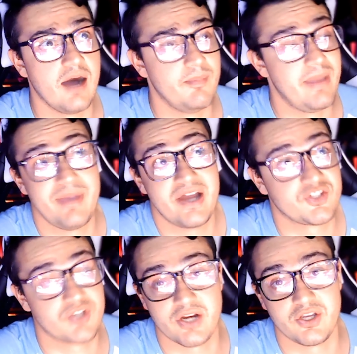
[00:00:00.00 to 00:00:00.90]
Maybe I
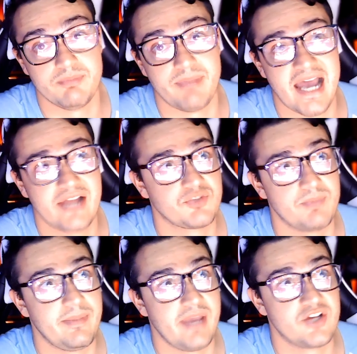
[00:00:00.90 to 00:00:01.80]
just got a good batch.
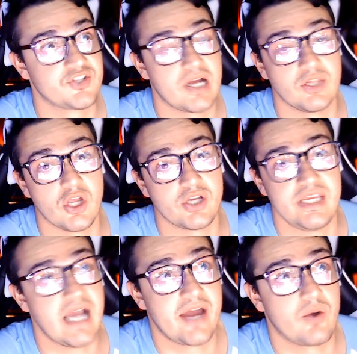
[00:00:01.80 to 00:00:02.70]
Maybe I just got
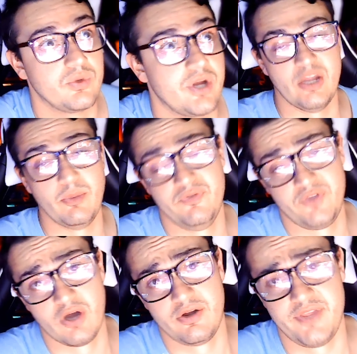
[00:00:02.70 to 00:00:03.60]
lucky. I don't know. Now
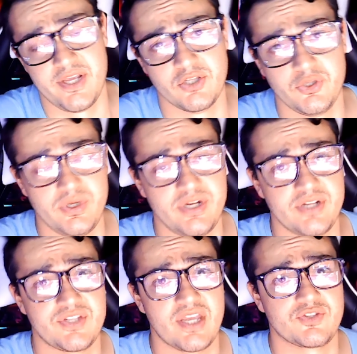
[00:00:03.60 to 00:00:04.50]
moving on to the included
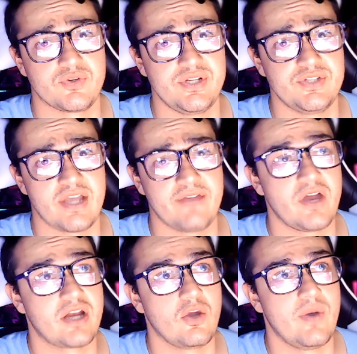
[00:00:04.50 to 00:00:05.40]
accessories, I've
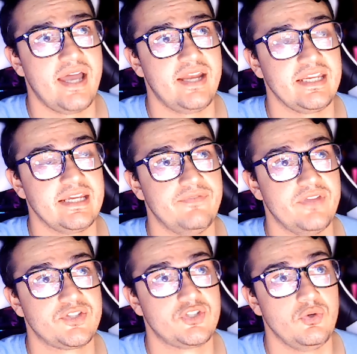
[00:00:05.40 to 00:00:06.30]
got to go ahead and give
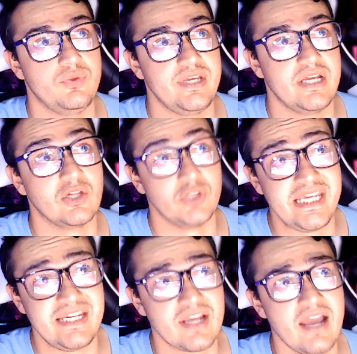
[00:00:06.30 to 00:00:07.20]
this to the
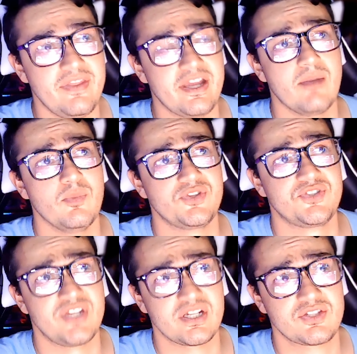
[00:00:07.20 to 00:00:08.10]
Elite. They come with
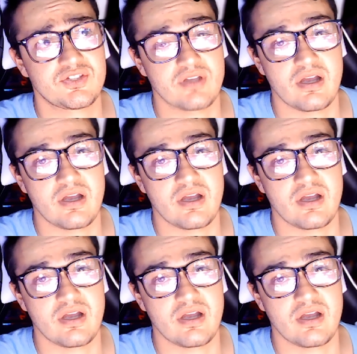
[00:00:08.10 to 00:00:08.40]
6